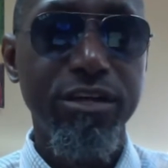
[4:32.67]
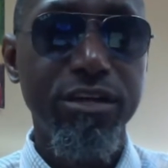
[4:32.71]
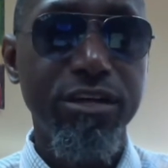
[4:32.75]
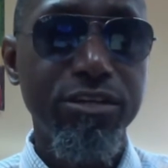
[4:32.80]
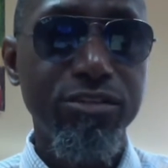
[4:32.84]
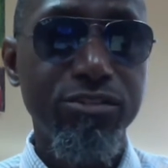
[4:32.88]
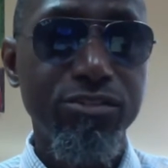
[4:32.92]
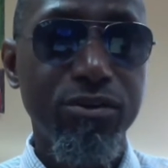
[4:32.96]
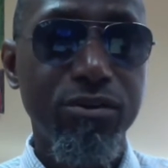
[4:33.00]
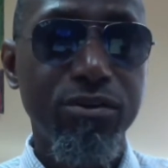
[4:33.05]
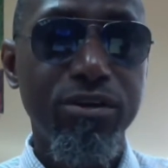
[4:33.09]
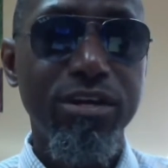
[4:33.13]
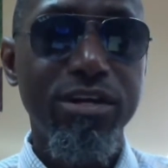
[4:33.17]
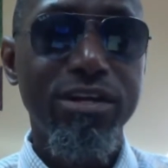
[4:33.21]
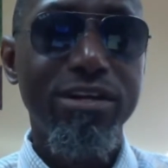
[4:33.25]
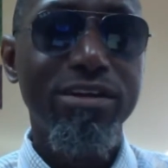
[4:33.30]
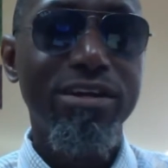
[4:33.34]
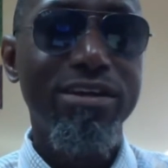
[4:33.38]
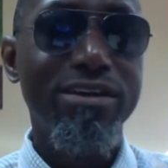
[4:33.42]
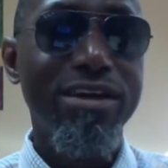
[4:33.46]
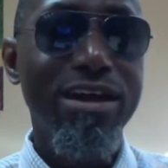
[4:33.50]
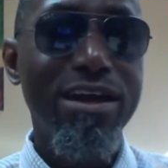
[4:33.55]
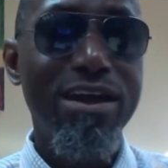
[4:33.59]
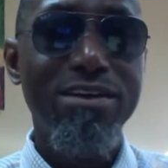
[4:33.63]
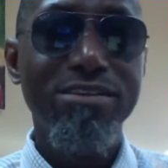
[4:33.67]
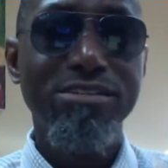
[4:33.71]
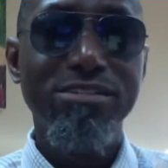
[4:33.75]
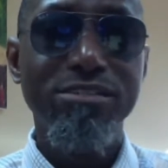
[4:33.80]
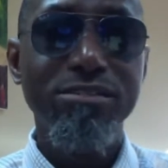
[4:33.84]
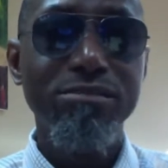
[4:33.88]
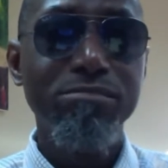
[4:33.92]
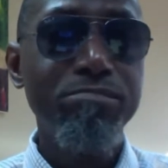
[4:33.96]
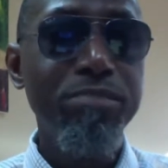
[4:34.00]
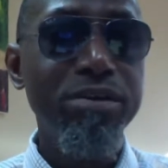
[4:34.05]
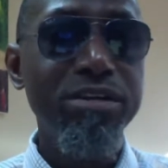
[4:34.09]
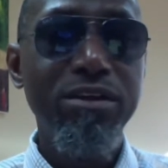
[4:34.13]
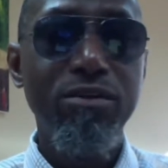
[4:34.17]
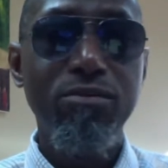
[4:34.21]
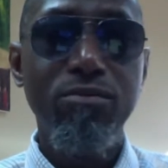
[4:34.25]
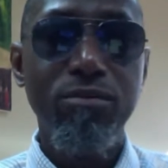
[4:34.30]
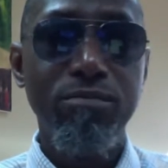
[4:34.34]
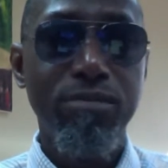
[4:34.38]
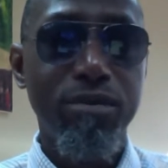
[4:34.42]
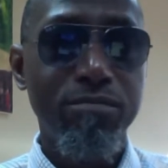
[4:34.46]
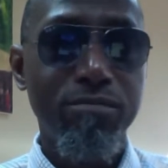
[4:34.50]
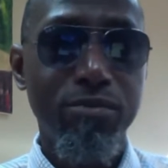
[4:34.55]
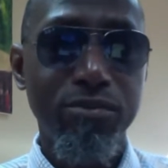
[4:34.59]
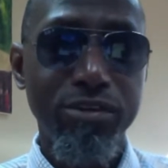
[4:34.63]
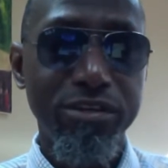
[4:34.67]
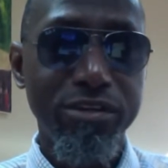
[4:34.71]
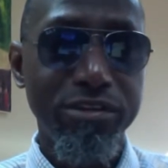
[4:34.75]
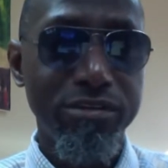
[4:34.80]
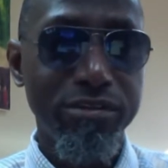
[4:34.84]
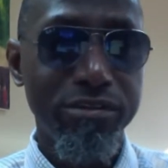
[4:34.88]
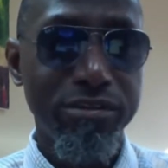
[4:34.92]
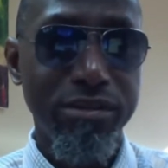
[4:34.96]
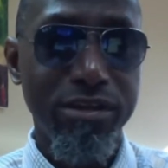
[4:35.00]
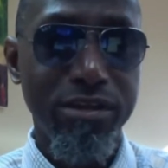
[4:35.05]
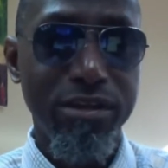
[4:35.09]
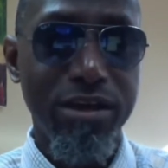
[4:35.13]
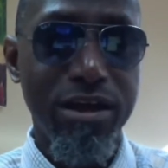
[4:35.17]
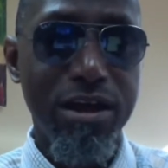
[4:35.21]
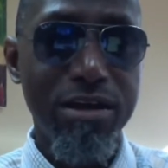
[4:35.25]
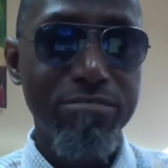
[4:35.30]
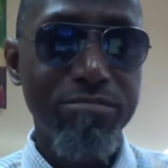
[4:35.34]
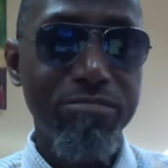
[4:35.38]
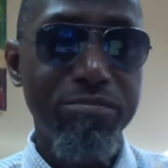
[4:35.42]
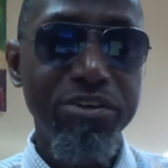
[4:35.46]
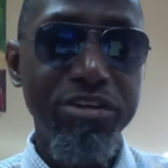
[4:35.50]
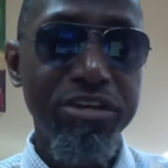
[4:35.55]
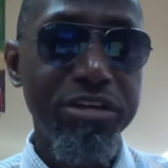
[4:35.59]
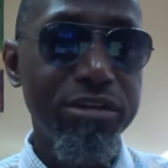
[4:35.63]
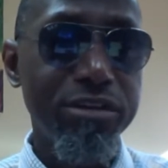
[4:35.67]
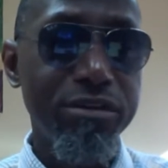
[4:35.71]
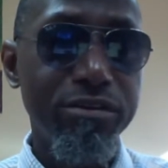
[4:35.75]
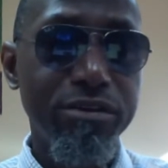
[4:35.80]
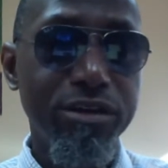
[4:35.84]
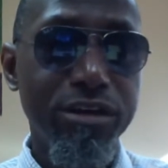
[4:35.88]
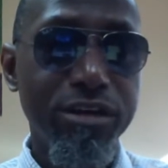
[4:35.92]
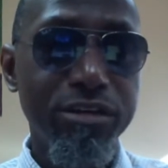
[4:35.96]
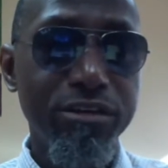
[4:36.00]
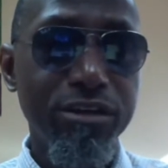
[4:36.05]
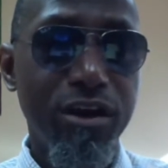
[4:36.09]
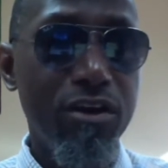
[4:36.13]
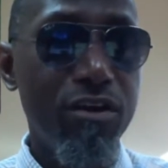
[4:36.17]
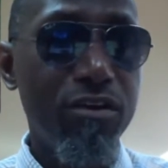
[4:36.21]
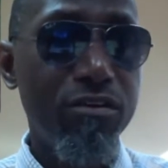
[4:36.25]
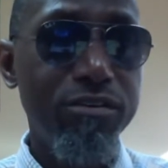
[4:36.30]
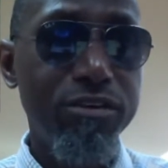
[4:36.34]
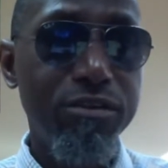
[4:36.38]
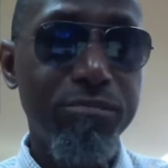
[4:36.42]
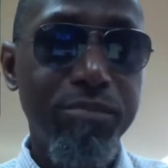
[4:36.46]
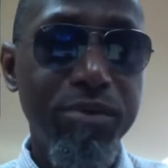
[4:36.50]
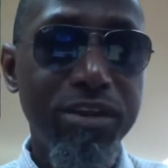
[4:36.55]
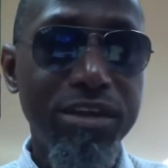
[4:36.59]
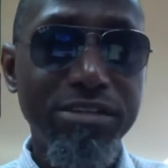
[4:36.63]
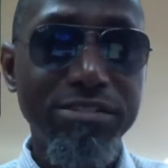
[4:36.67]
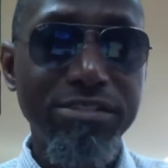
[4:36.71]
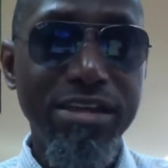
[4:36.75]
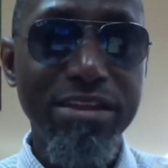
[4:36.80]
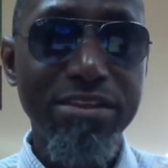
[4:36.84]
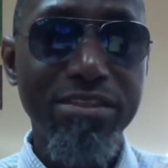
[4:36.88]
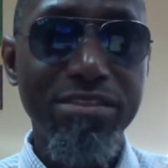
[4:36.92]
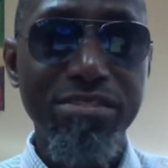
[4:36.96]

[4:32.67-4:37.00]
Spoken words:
So they can't spend a whole lot of money and bring in up the players that